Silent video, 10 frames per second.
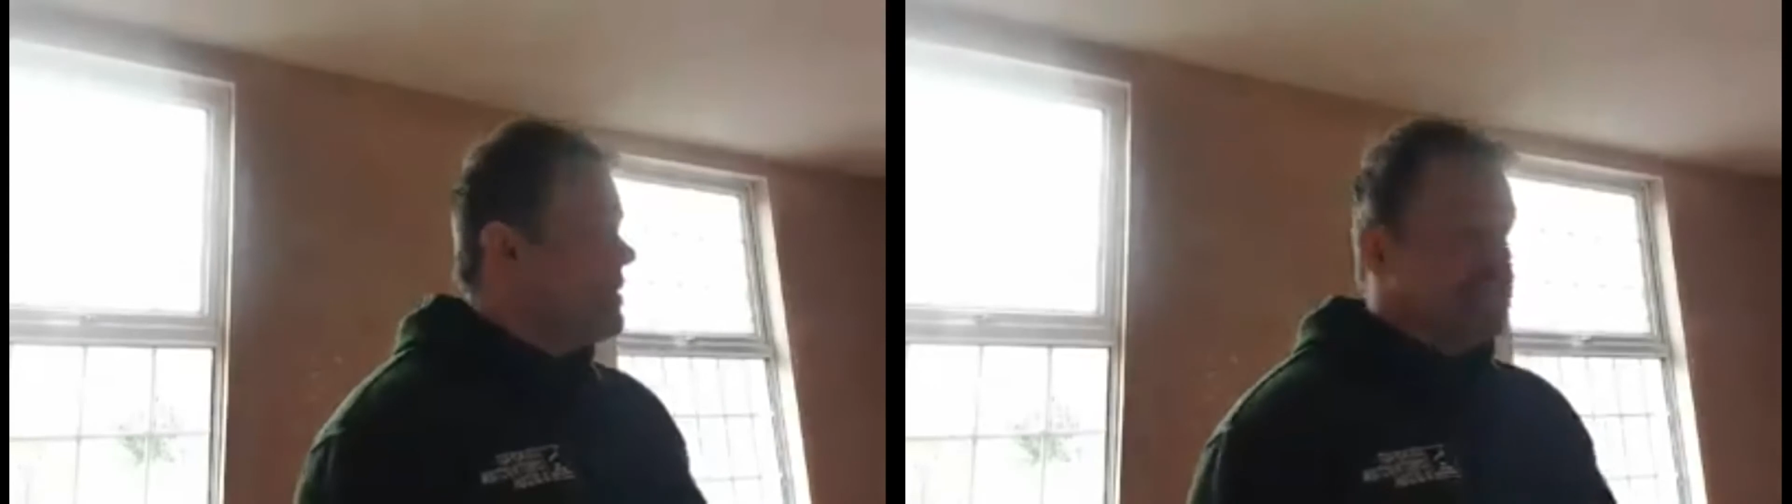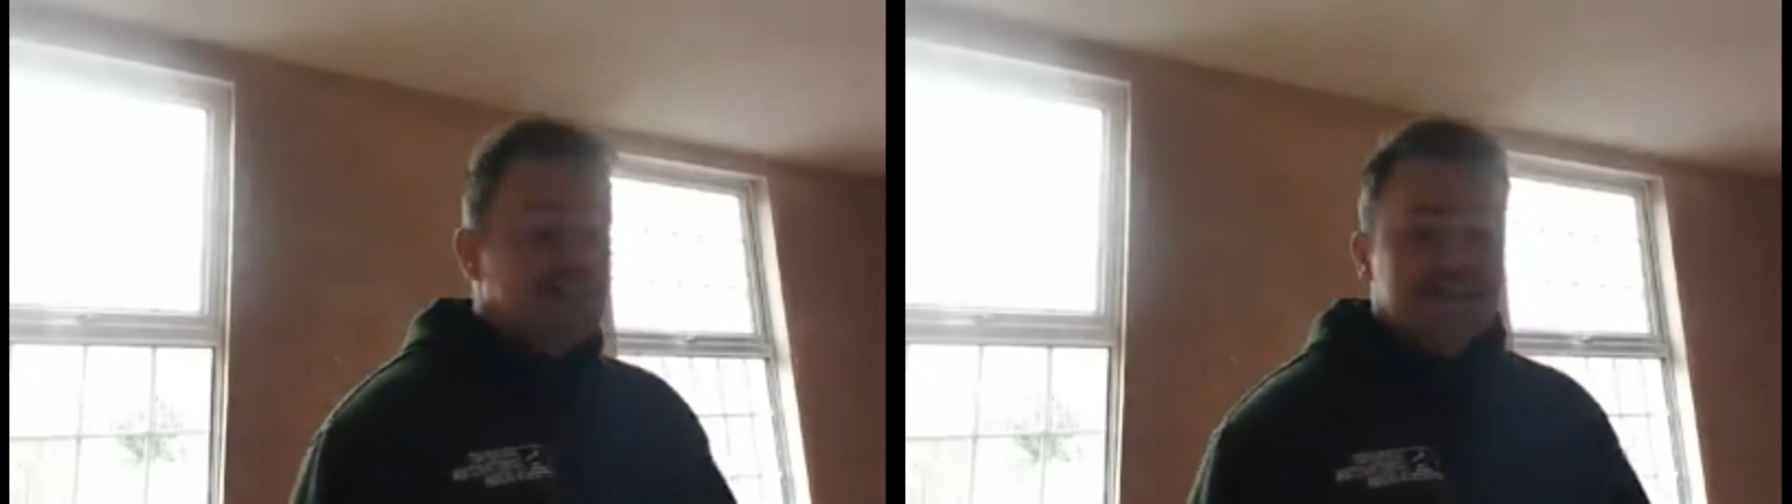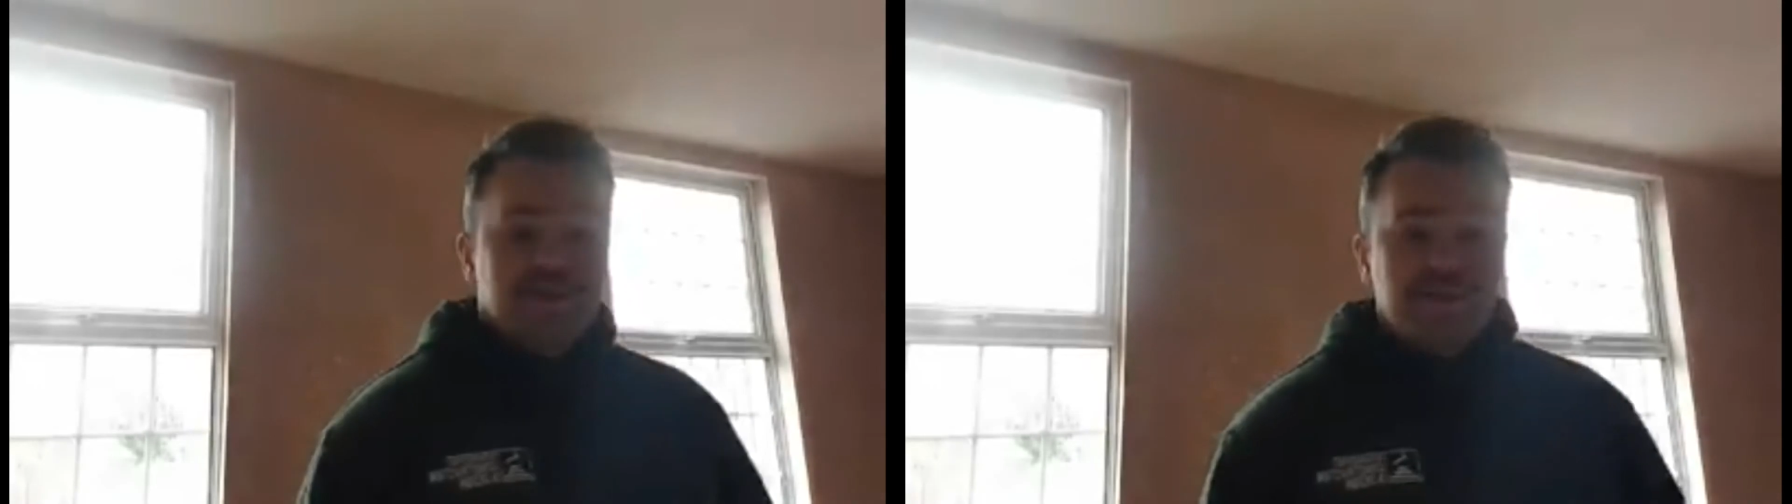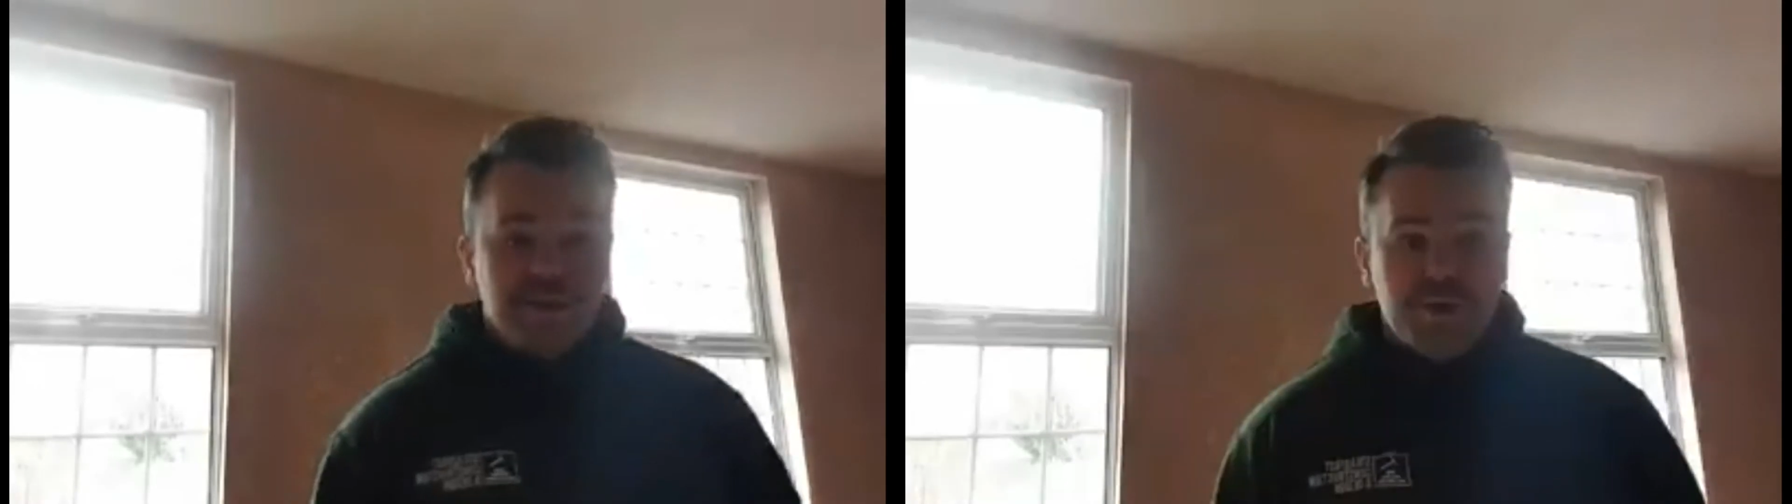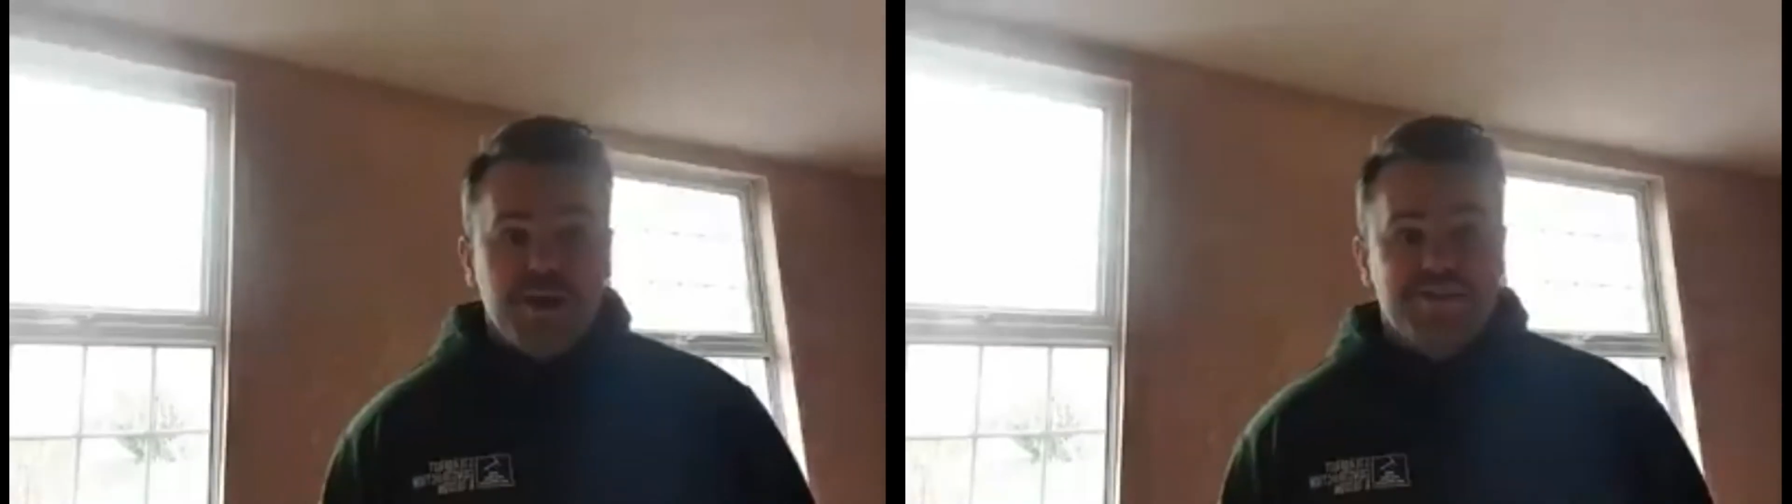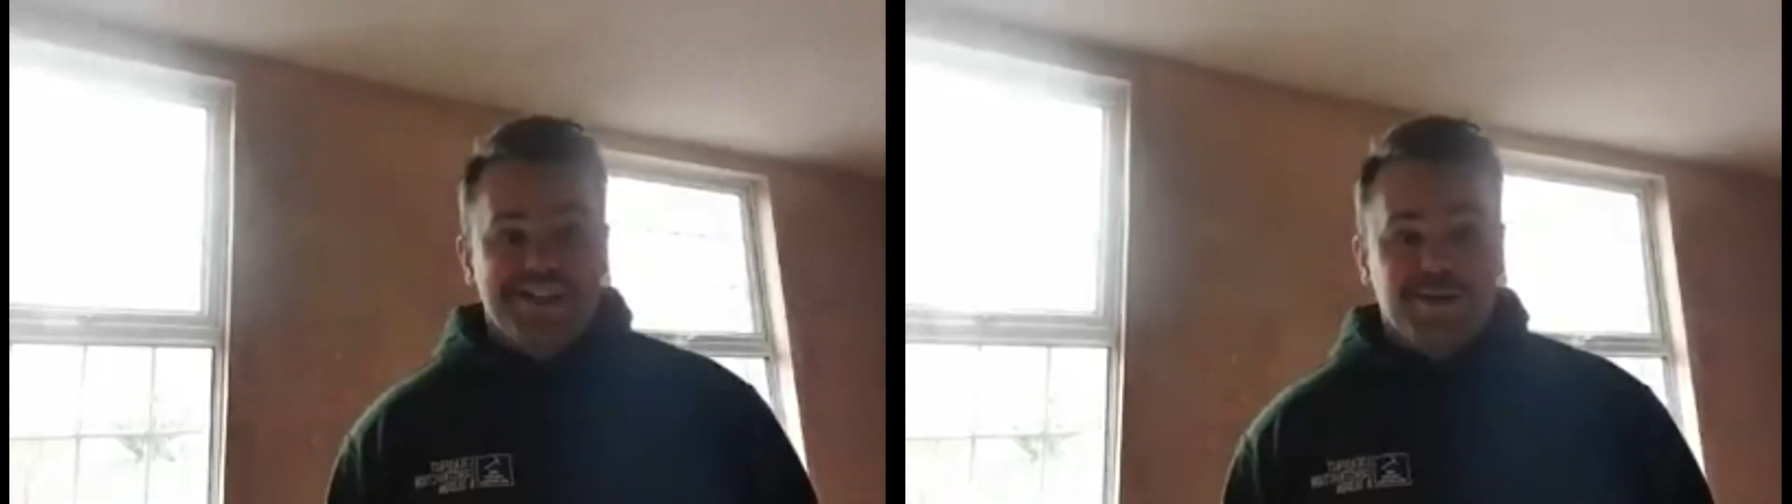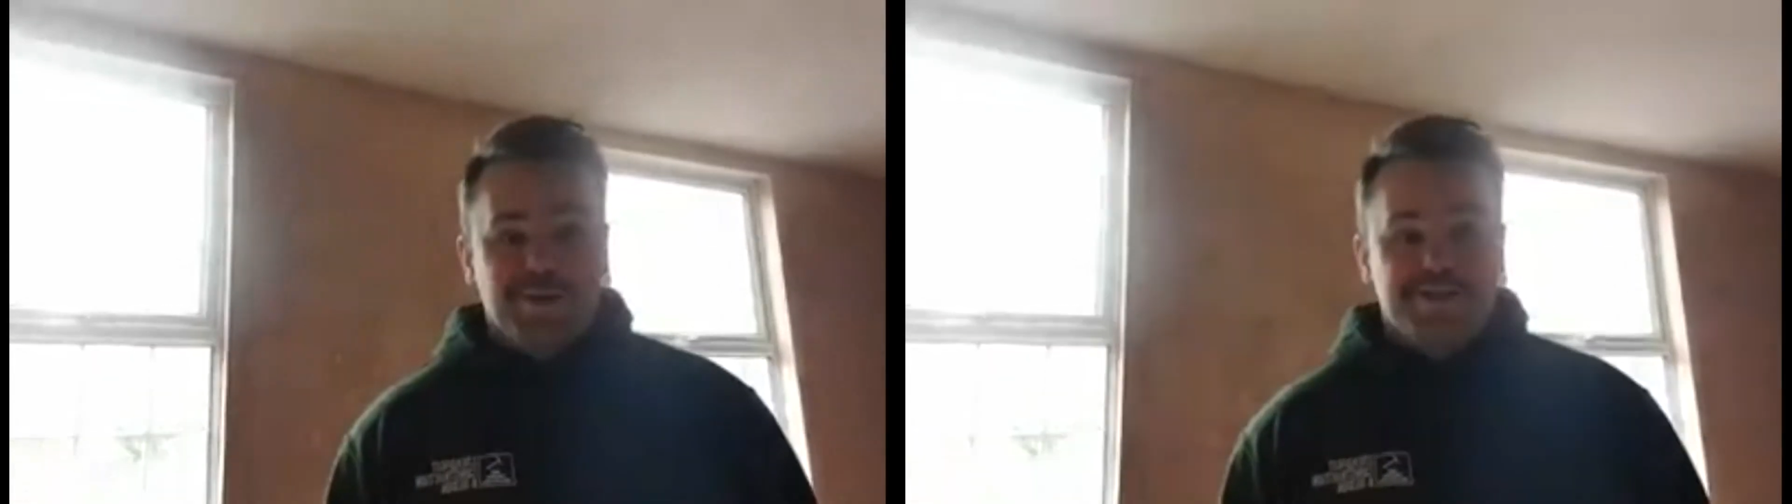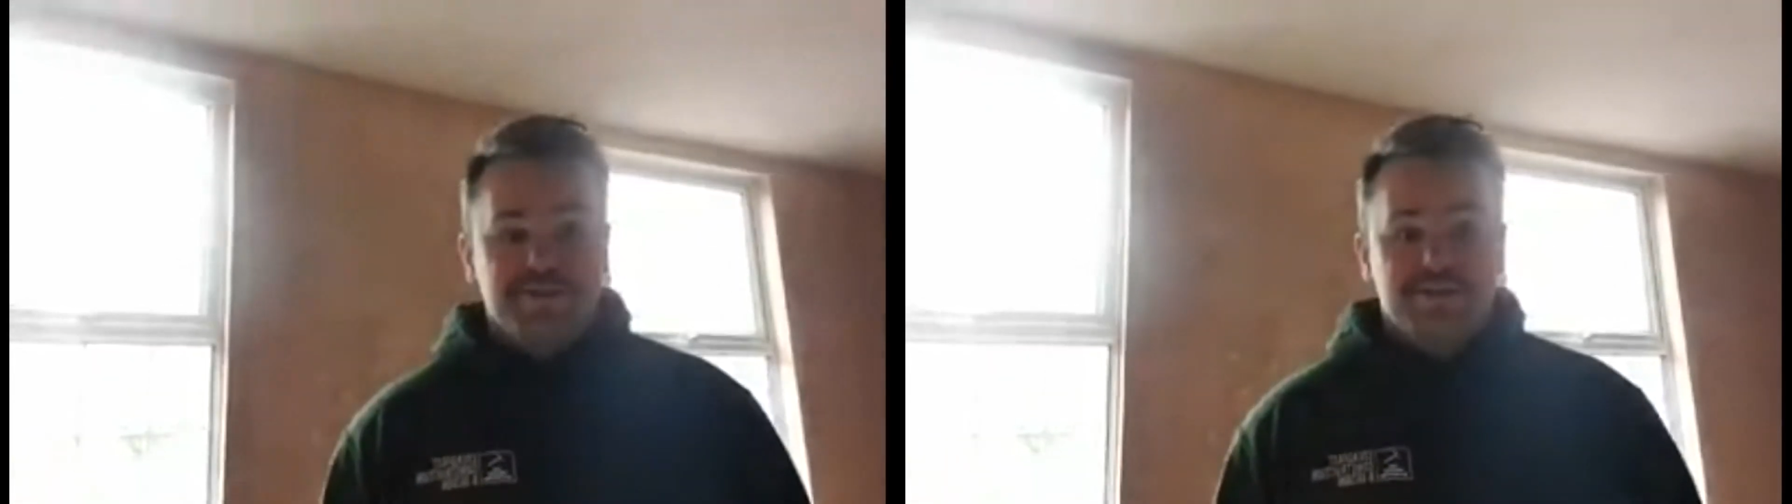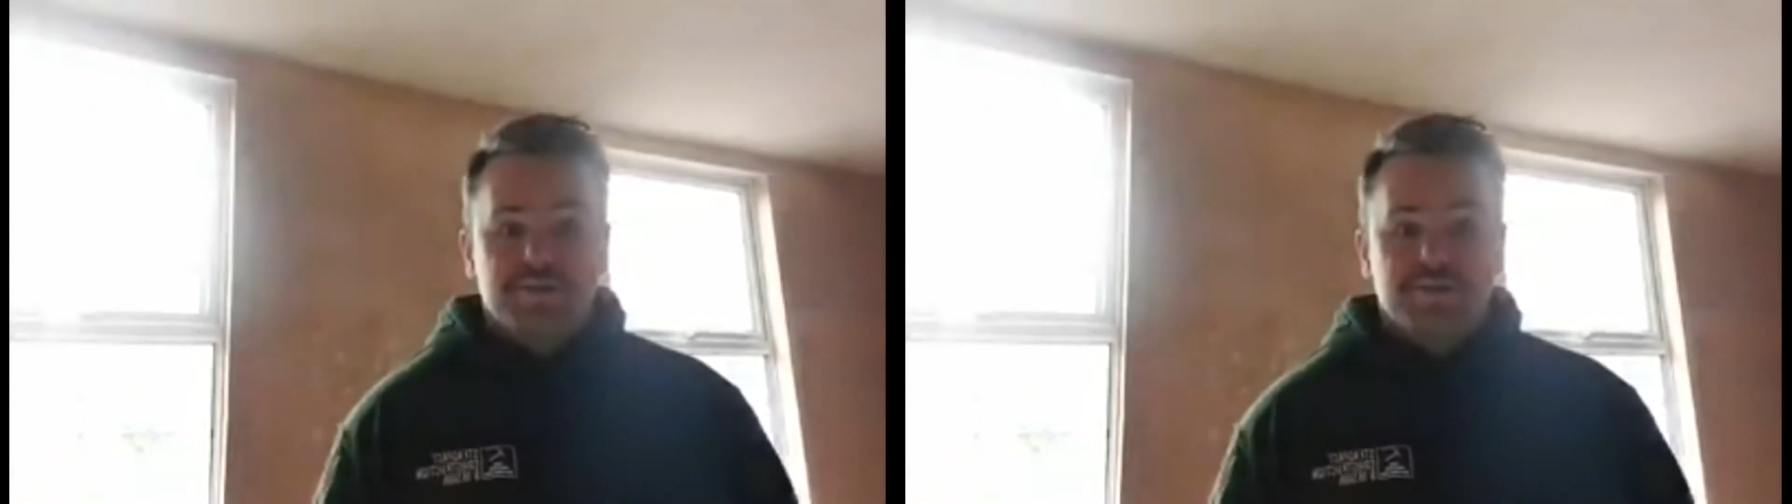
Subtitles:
And yeah, so if you have any questions,